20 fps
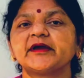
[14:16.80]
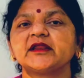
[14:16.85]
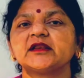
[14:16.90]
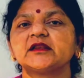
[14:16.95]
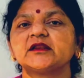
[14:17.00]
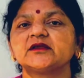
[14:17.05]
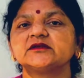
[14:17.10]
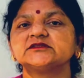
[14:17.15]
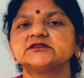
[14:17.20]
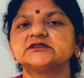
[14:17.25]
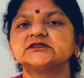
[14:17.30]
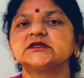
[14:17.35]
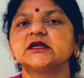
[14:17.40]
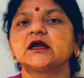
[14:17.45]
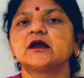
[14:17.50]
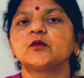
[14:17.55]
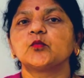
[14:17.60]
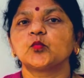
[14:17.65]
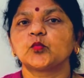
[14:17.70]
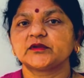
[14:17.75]
to brush
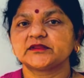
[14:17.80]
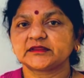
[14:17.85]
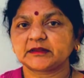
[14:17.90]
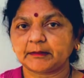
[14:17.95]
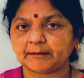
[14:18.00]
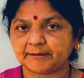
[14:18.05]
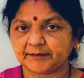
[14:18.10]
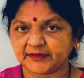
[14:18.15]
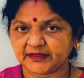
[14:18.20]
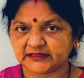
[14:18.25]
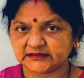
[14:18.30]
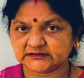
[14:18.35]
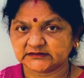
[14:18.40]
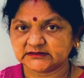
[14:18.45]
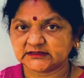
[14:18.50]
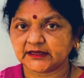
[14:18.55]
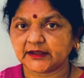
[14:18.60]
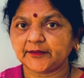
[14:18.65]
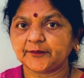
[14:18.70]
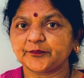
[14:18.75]
with it.
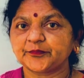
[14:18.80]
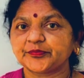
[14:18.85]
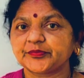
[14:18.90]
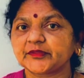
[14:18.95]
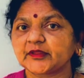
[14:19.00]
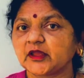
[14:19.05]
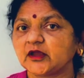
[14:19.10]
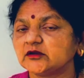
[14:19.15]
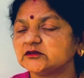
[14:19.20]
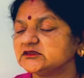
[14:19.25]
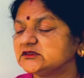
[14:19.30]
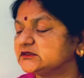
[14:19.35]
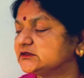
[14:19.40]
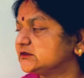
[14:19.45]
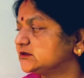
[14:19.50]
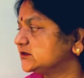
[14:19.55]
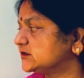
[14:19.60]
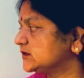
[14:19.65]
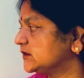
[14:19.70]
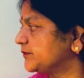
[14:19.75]

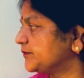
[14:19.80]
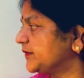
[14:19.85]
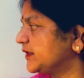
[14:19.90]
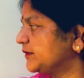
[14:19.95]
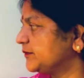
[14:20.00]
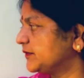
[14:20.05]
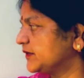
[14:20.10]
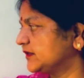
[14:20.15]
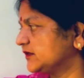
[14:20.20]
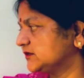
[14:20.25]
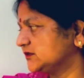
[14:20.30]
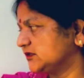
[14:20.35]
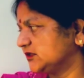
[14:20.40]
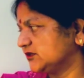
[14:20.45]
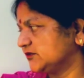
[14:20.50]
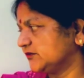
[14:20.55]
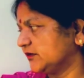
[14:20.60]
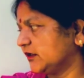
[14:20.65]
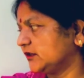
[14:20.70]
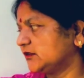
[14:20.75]
Nowadays, we are
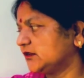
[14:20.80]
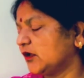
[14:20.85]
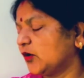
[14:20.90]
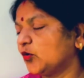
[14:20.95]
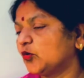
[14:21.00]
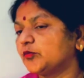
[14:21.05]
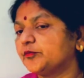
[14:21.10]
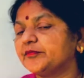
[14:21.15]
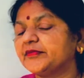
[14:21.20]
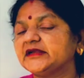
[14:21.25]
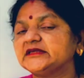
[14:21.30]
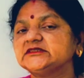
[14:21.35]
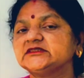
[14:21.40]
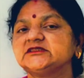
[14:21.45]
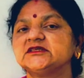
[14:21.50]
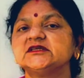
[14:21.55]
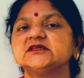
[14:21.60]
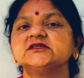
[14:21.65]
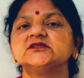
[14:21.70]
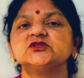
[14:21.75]
having
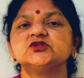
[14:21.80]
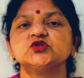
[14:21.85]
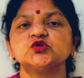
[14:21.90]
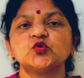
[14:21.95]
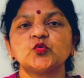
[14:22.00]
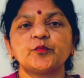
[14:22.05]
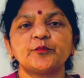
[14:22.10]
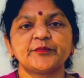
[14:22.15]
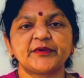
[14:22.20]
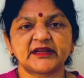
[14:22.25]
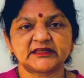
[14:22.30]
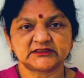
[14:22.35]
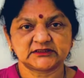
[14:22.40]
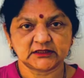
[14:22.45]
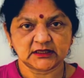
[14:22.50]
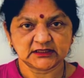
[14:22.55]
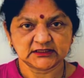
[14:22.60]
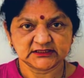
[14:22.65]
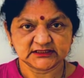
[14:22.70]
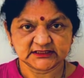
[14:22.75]
toothbrush to
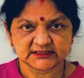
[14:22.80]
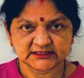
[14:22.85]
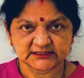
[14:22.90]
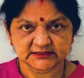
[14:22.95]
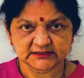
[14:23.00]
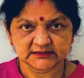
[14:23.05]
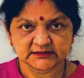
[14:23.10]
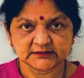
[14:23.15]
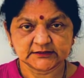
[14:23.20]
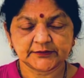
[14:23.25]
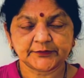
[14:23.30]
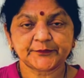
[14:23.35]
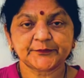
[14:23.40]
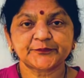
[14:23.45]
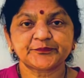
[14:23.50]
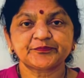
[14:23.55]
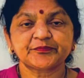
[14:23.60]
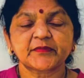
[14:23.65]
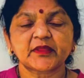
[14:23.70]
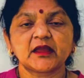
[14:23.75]
brush our teeth.
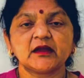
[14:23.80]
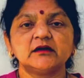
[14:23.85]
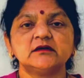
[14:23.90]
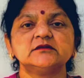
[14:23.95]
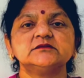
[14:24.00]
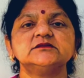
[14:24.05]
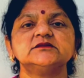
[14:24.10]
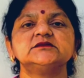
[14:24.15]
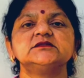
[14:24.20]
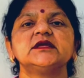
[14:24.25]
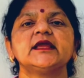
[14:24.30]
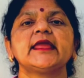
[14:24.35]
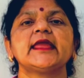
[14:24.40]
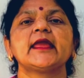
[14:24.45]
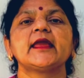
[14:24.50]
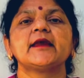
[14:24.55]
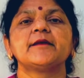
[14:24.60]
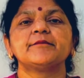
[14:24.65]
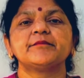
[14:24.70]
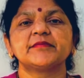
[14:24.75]
But
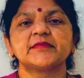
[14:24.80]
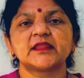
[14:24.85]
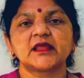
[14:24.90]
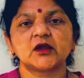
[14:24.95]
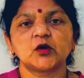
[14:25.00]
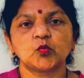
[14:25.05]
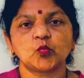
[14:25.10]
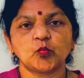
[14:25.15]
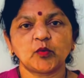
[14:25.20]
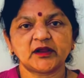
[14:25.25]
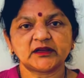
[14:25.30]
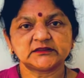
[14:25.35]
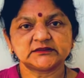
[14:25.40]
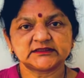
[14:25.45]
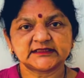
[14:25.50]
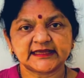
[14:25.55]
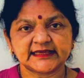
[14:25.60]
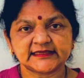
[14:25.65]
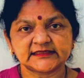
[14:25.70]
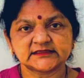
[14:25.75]
previously, in
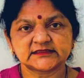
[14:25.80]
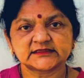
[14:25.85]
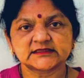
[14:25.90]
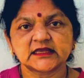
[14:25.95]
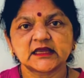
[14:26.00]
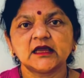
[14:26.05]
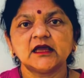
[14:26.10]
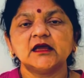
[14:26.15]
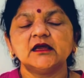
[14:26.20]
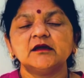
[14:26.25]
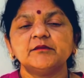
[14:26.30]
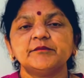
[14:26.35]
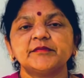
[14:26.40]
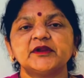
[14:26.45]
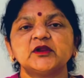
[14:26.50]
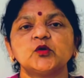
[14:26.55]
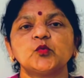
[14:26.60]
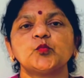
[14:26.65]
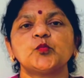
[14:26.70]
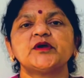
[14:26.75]
olden days,
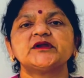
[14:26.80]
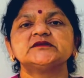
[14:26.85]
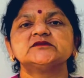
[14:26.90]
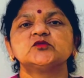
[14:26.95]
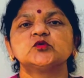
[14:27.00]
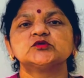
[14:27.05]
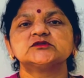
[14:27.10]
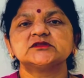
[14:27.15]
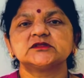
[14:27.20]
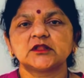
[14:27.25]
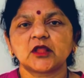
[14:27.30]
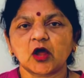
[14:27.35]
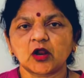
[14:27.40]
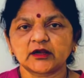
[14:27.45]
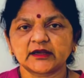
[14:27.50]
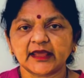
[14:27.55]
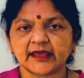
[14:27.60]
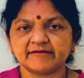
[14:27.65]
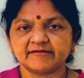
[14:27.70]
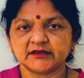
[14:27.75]
toothbrush was
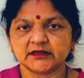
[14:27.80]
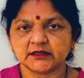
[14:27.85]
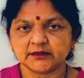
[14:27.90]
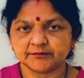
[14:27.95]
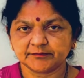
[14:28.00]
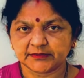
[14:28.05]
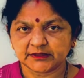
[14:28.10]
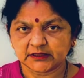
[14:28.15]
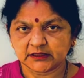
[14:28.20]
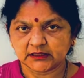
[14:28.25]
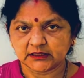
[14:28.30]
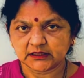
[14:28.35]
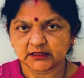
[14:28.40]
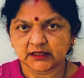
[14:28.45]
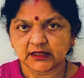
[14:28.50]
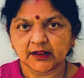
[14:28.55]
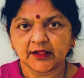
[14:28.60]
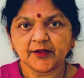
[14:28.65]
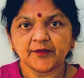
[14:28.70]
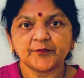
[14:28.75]
not available.
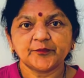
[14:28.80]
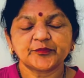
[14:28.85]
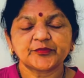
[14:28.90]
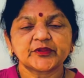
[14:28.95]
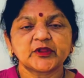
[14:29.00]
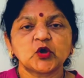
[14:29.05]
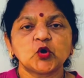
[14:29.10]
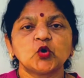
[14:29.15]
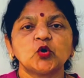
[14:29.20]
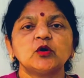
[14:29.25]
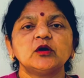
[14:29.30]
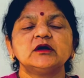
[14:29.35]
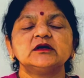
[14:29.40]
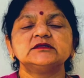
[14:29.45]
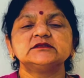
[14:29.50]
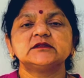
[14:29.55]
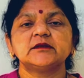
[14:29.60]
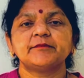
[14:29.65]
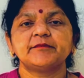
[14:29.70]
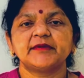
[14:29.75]
So,
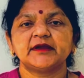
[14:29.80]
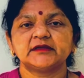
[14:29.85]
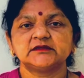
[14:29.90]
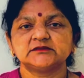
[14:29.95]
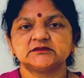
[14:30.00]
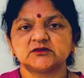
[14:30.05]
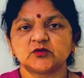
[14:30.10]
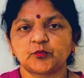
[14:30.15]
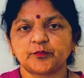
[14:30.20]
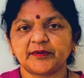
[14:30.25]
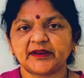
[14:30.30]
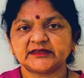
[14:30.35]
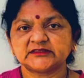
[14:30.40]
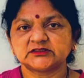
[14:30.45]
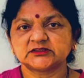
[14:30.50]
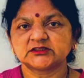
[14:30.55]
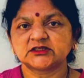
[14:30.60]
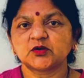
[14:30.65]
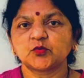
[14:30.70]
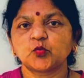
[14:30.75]
they used to
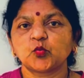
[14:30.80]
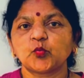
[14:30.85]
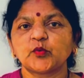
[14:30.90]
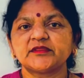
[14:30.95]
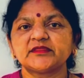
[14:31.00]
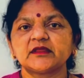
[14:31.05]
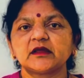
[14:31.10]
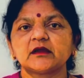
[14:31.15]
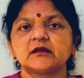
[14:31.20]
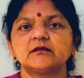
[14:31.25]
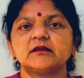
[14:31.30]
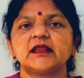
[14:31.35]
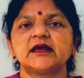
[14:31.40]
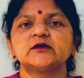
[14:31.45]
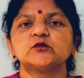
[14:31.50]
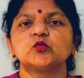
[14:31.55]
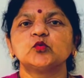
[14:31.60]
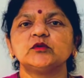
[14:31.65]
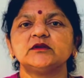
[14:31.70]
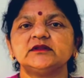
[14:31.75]
brush with the
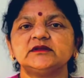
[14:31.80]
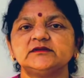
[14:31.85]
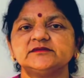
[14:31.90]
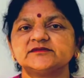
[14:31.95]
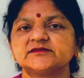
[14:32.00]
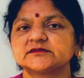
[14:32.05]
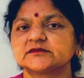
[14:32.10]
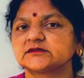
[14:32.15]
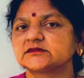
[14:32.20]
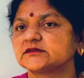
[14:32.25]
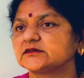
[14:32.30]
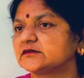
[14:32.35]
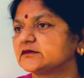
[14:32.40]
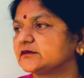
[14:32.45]
mango leaves.